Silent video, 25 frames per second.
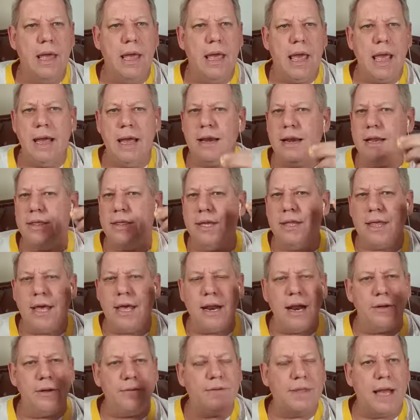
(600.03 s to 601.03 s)
Anything
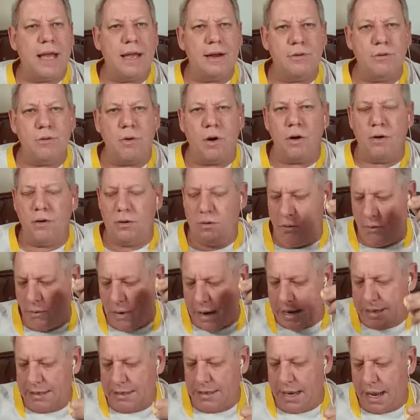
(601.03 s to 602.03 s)
that I've done wrong
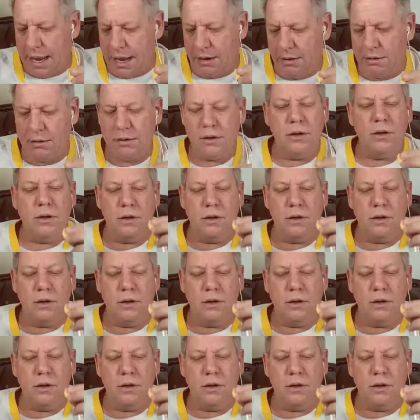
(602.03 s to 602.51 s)
right now,